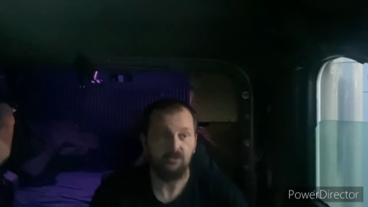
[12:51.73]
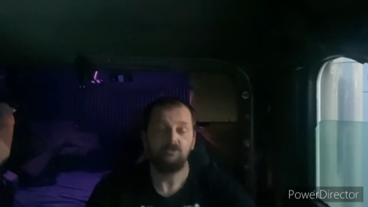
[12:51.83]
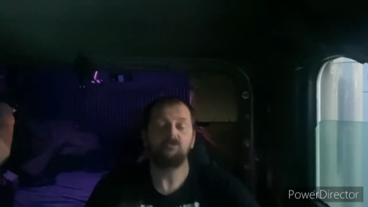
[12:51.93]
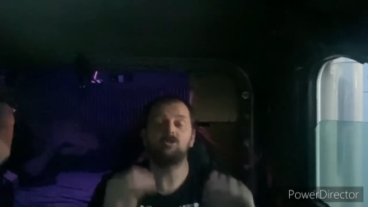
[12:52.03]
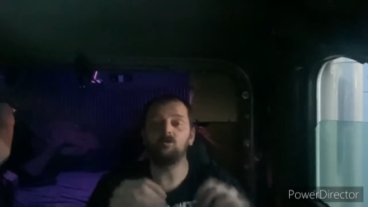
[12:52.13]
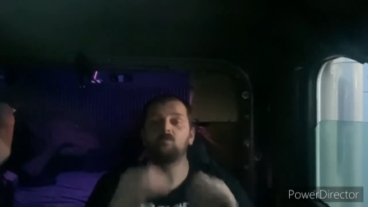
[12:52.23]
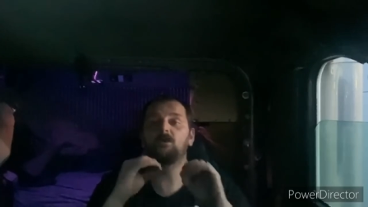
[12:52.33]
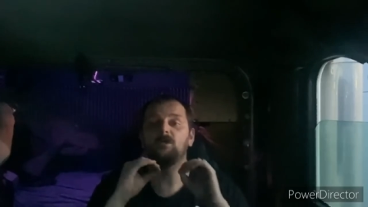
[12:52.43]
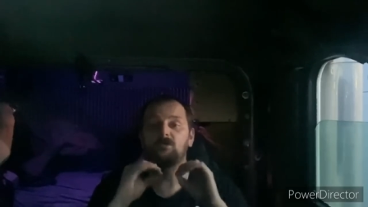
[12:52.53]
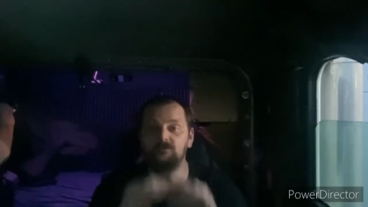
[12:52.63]
You
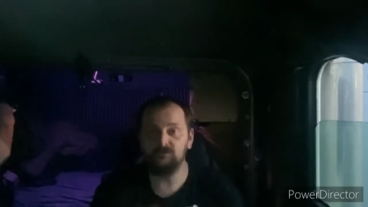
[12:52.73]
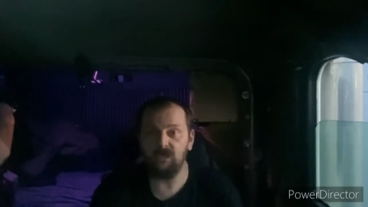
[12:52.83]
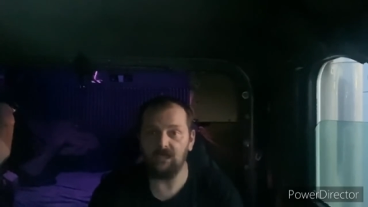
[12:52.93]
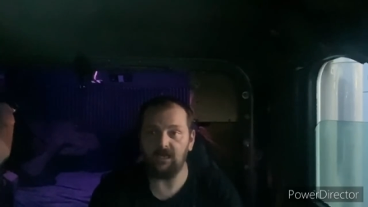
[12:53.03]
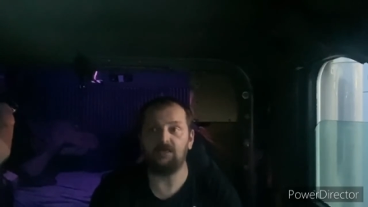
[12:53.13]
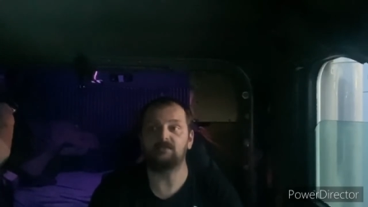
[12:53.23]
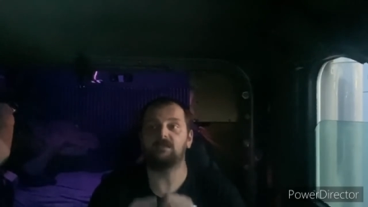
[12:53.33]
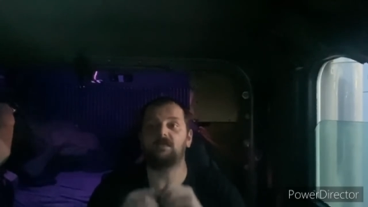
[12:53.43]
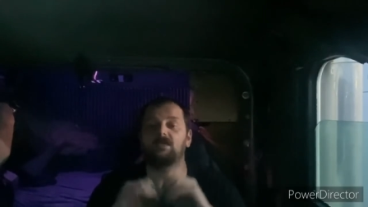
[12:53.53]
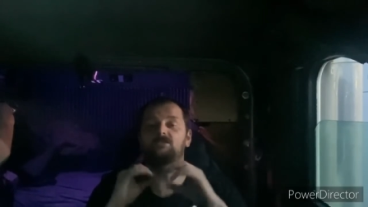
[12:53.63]
will not
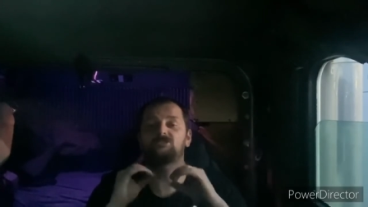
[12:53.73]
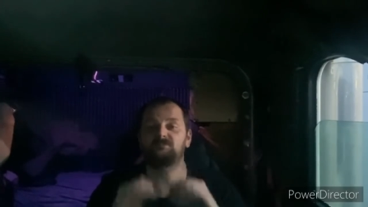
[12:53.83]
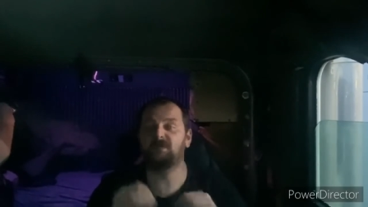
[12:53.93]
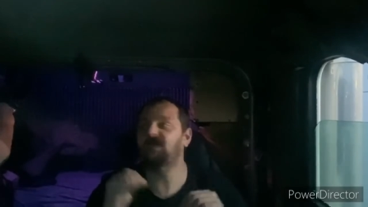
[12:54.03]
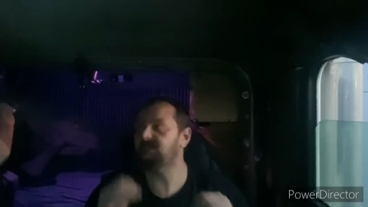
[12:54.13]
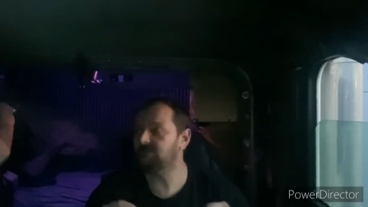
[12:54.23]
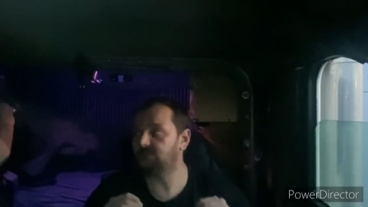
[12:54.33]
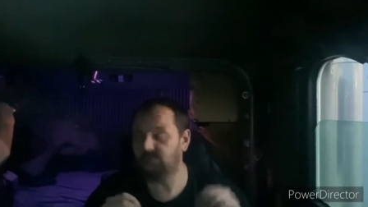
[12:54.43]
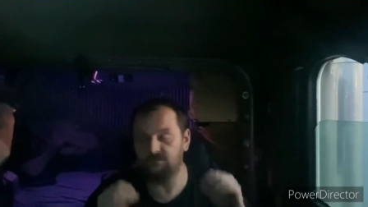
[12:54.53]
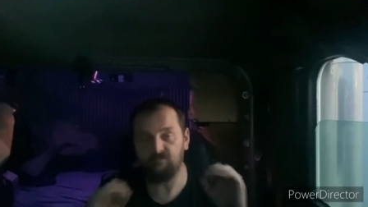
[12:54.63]
expand and
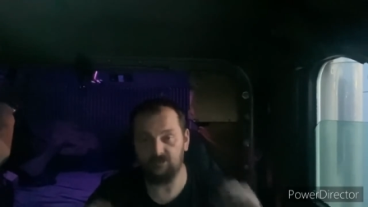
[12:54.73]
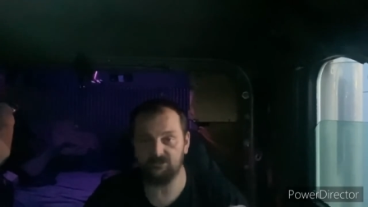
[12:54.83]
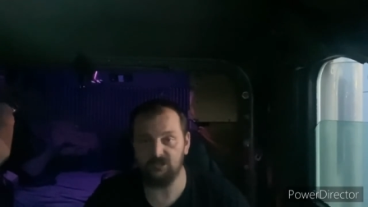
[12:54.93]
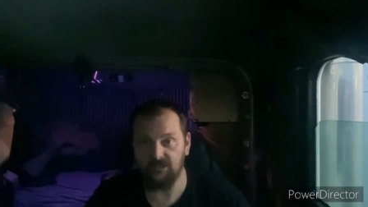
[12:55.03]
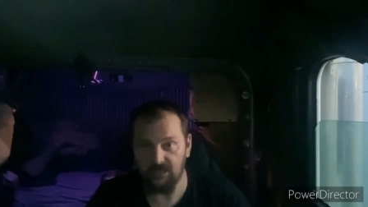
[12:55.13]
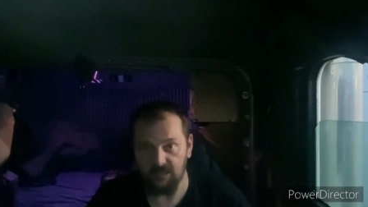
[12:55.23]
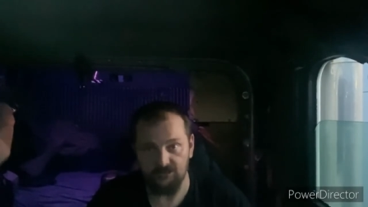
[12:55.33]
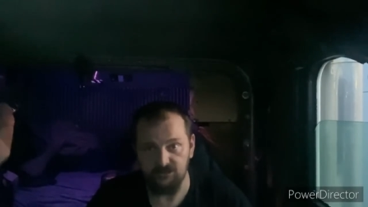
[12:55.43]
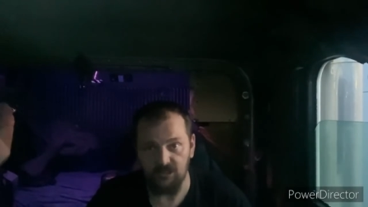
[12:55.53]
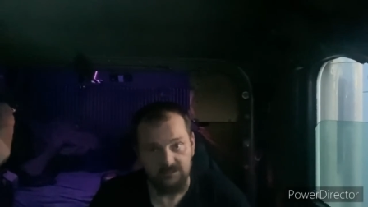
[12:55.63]
get rich in a hot shot.